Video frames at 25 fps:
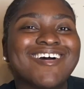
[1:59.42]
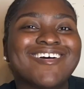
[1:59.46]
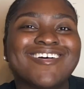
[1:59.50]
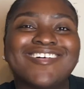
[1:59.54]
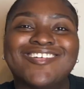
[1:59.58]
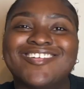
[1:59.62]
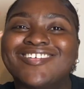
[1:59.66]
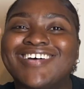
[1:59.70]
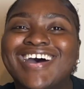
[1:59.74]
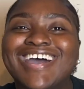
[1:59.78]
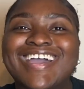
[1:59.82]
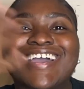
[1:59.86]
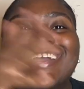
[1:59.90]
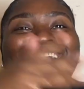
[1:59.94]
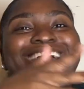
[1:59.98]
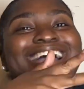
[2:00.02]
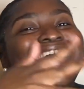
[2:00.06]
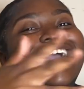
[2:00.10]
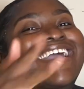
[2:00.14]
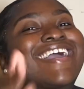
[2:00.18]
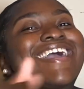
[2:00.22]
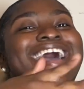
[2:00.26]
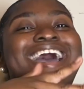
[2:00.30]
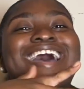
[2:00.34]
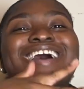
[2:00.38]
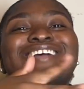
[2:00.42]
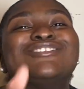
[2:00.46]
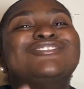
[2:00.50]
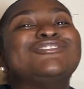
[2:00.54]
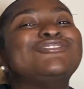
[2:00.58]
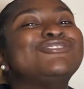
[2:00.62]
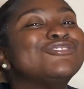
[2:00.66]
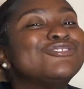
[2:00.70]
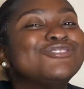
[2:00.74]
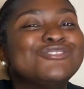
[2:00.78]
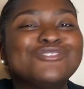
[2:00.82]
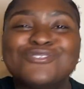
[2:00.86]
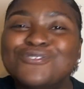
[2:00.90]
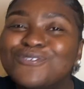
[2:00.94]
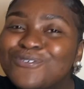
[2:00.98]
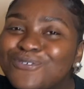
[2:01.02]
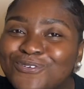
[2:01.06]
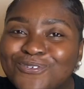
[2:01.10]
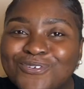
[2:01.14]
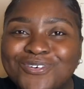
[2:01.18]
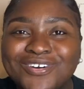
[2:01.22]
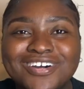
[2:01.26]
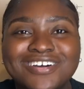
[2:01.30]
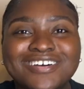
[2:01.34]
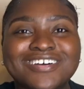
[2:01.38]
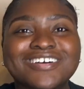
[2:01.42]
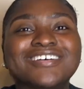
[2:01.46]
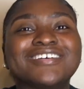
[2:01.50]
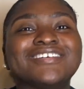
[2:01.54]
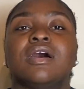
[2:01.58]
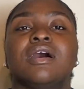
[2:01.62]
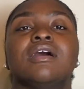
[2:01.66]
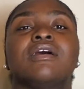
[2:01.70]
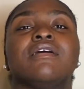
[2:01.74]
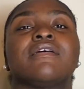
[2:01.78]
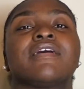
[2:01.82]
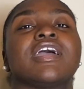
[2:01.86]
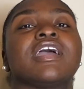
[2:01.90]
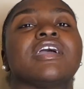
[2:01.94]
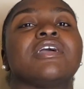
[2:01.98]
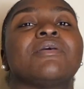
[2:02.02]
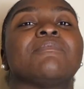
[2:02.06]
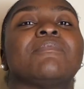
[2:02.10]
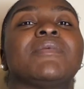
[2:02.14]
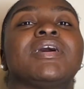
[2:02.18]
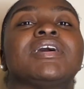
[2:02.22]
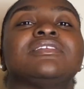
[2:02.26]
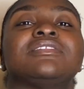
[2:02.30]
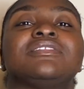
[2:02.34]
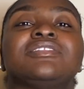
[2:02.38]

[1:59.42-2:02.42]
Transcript: out. I got you. Okay, my